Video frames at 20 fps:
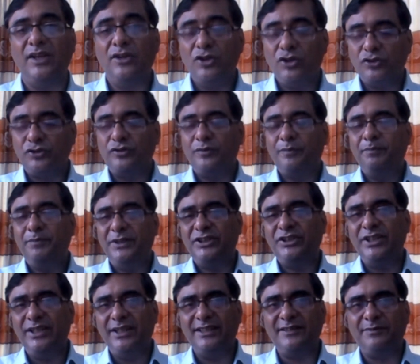So
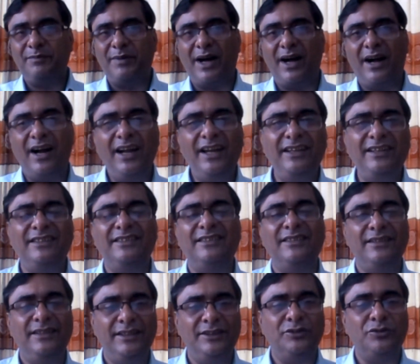pitching is
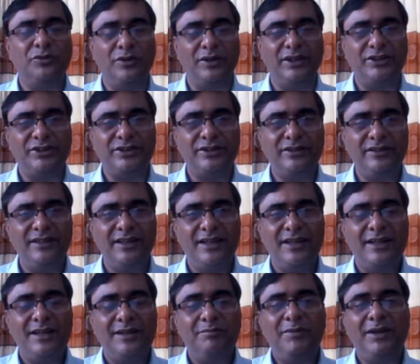behind intonation,
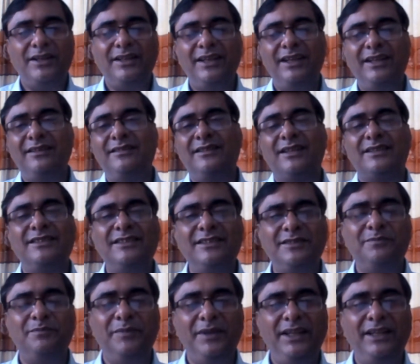but it
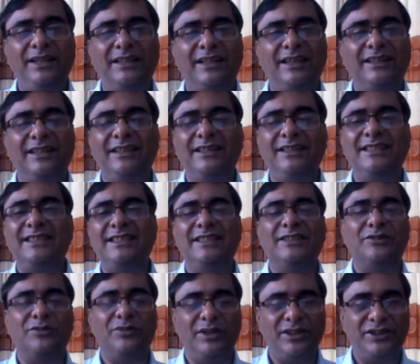doesn't mean that it is
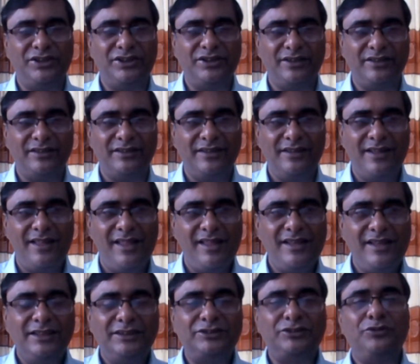intonation.
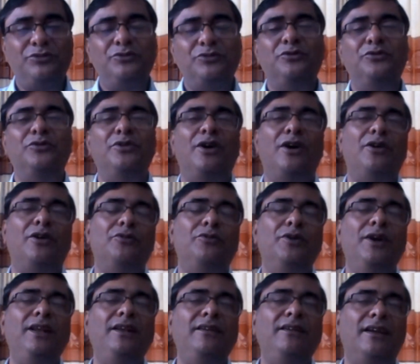So
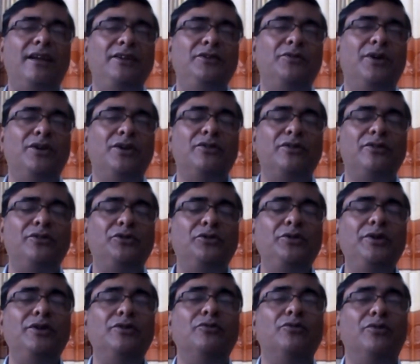when you are
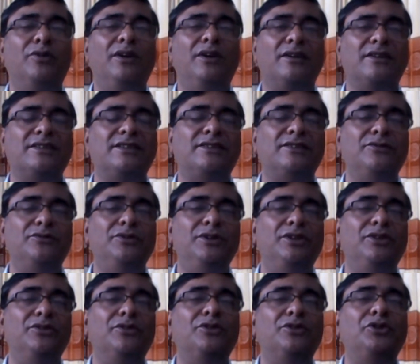doing works
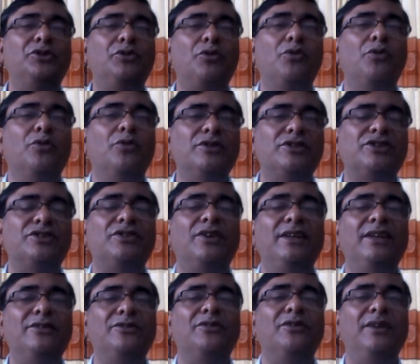with your tones or
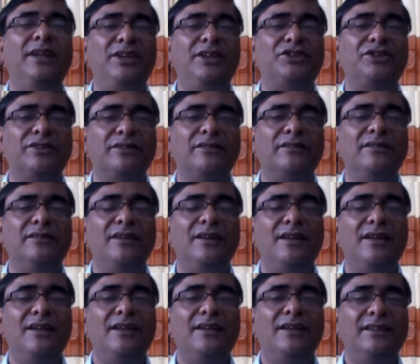intonation,
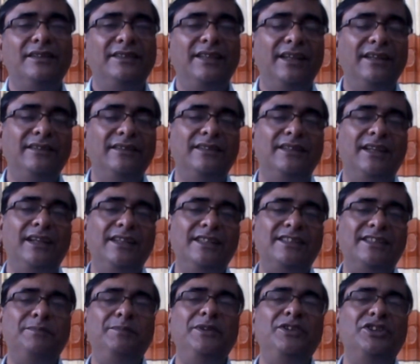then there
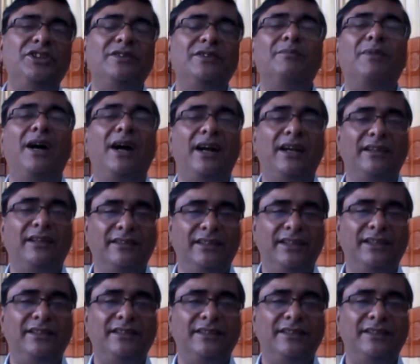is pitching behind it.